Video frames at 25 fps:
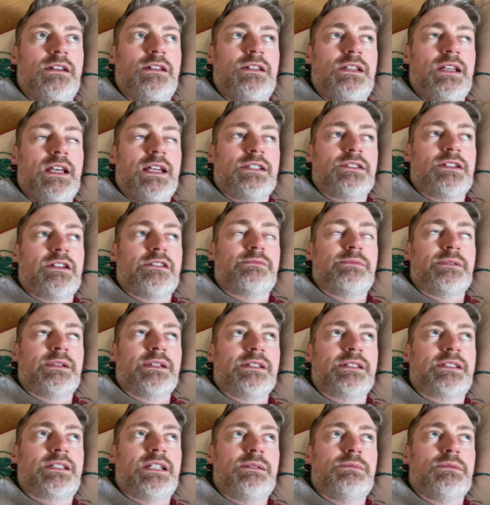so after my
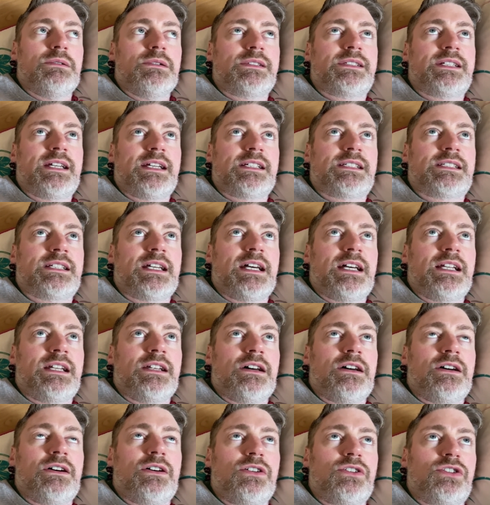SIBO test, I had a
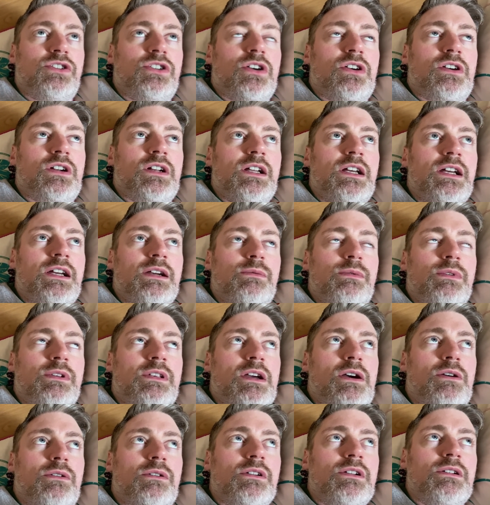hot chocolate with
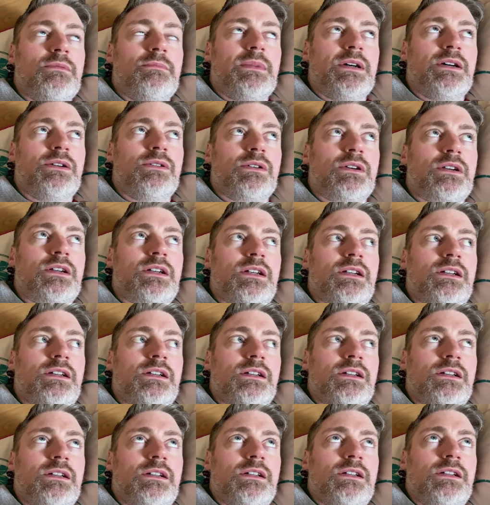coconut milk.
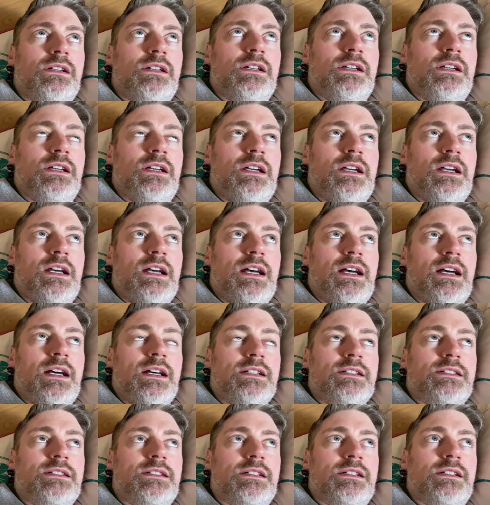I
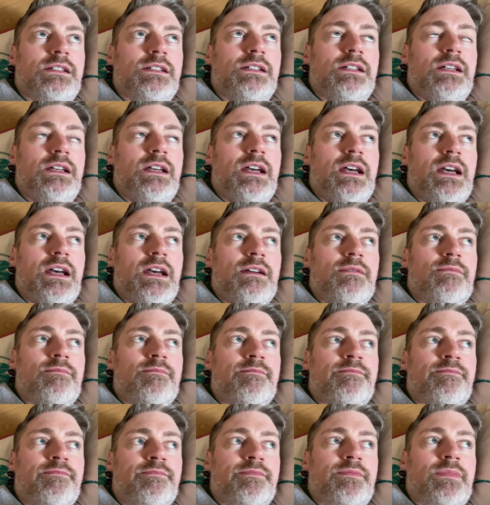had
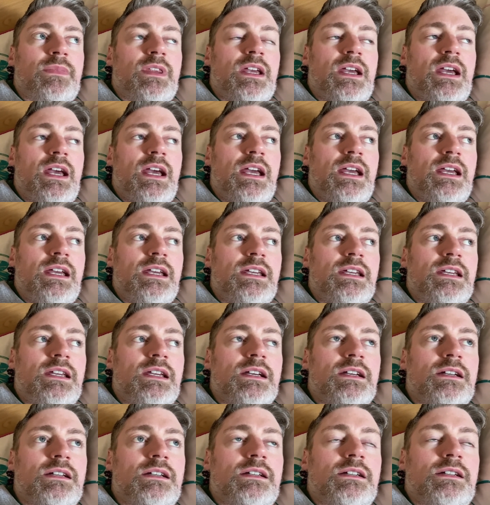a
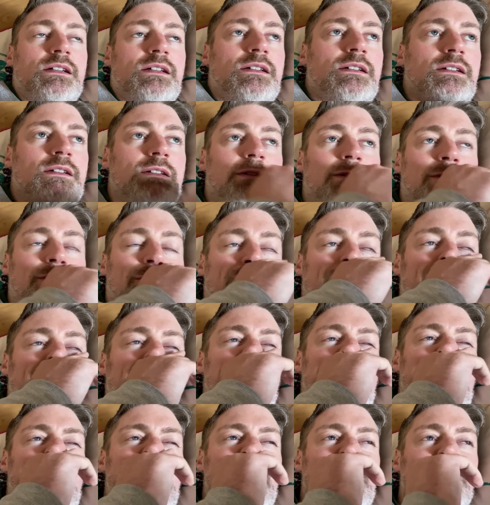
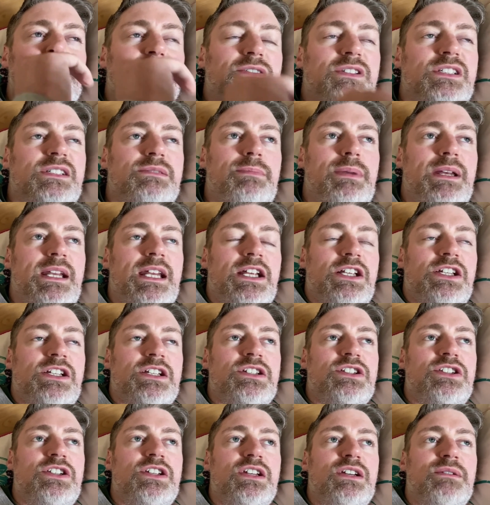kale, spinach
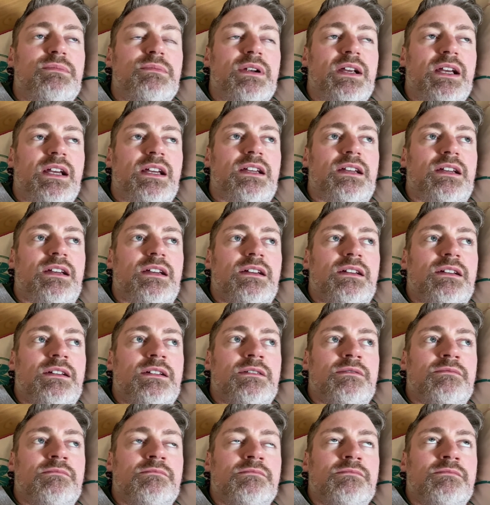and turmeric
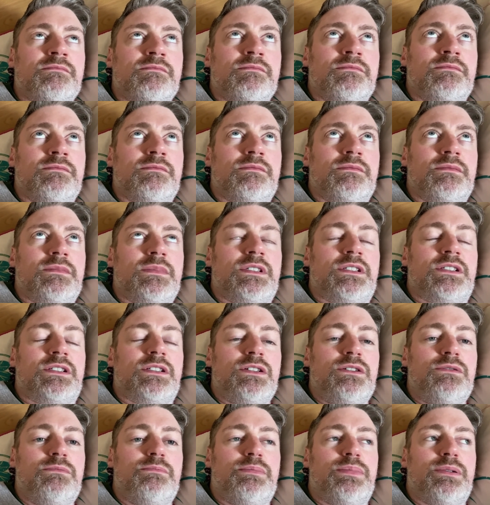
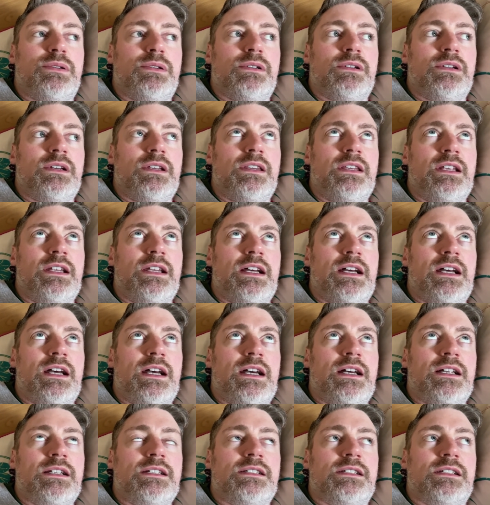soup. And then I
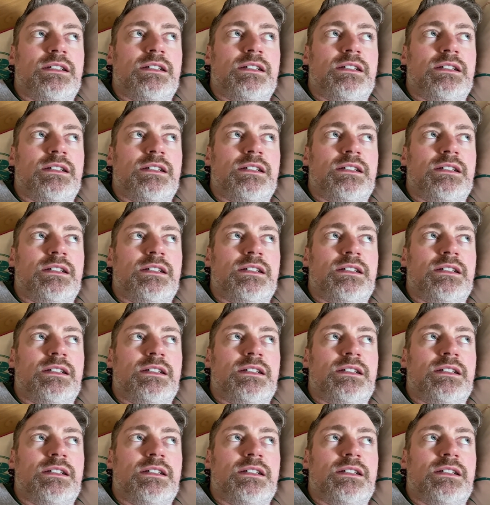had